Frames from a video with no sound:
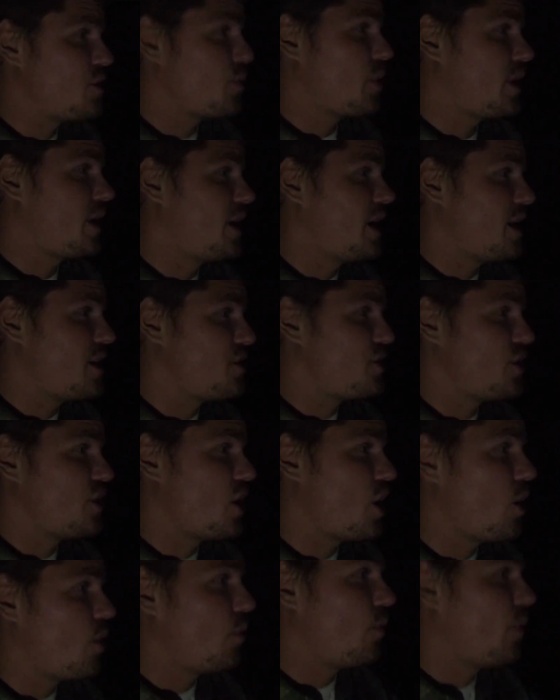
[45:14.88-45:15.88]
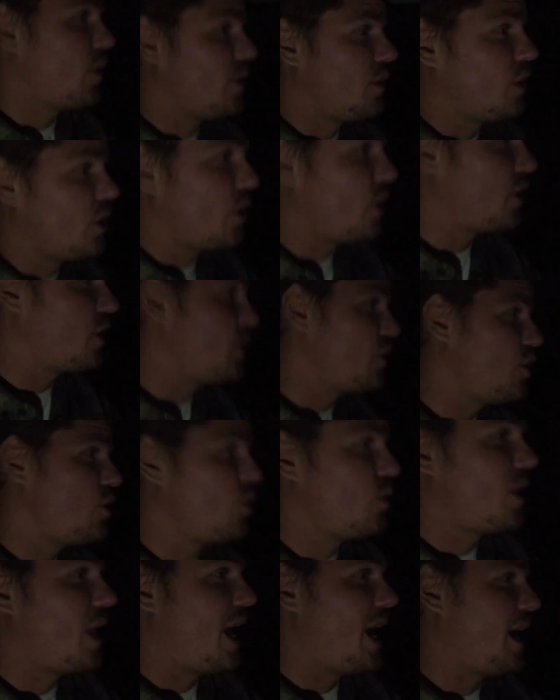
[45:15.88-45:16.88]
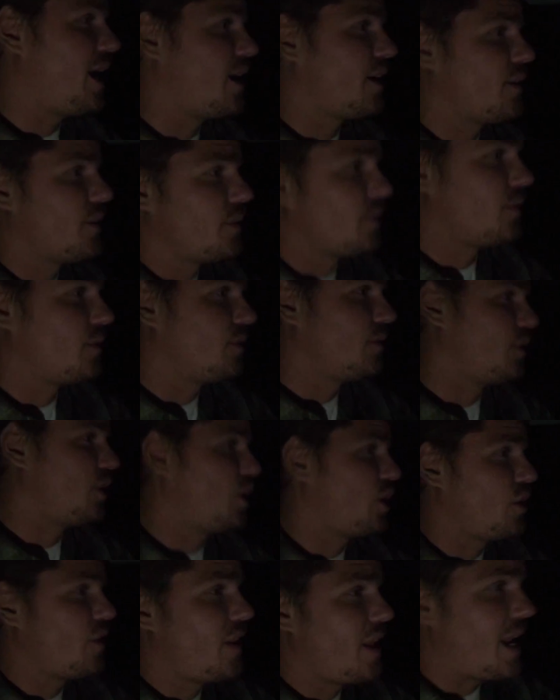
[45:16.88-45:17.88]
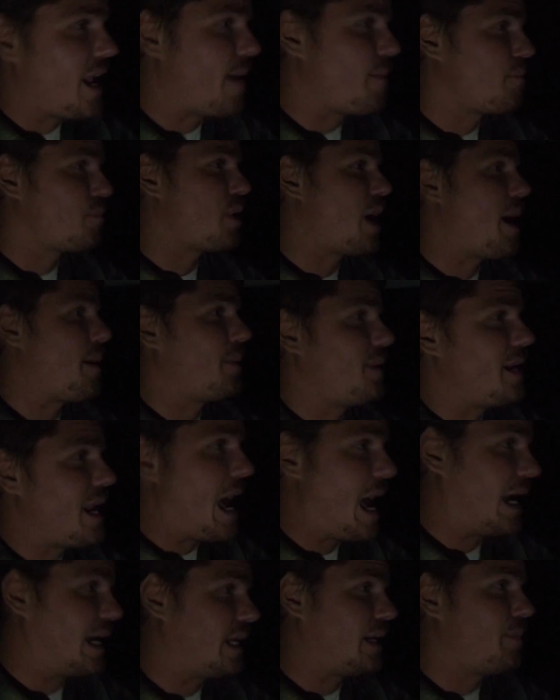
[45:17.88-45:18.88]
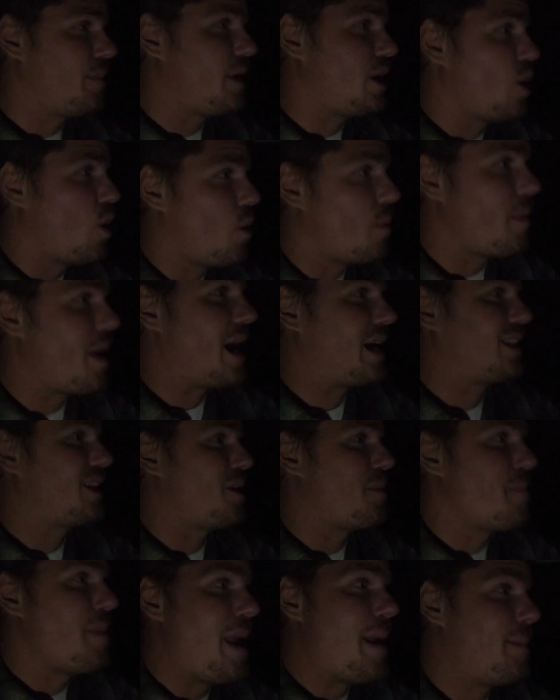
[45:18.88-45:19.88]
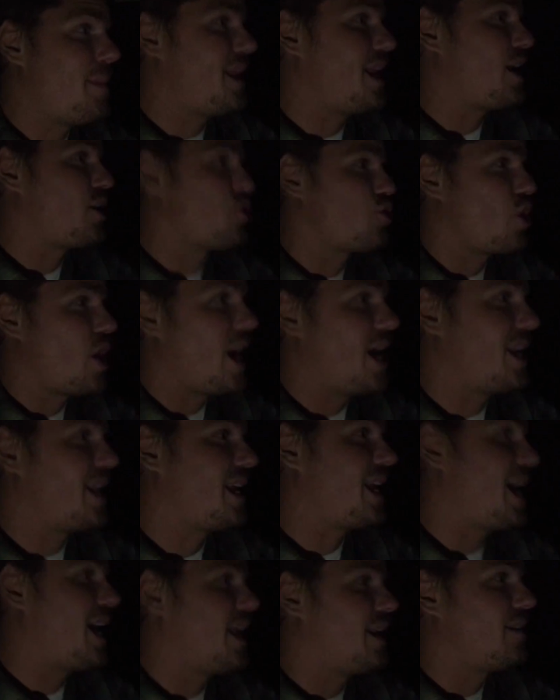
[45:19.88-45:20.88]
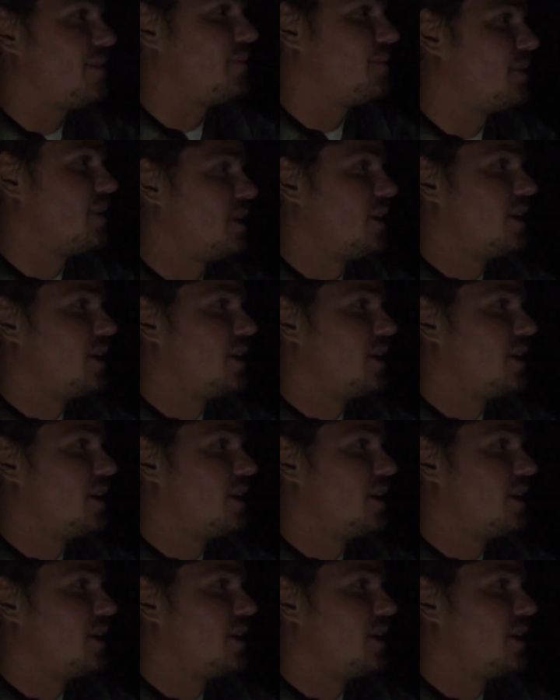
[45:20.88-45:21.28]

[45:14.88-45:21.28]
is what it is, you know. Learned a new lake. Learned that I'm probably not going to be going back there. Maybe I'll try it again,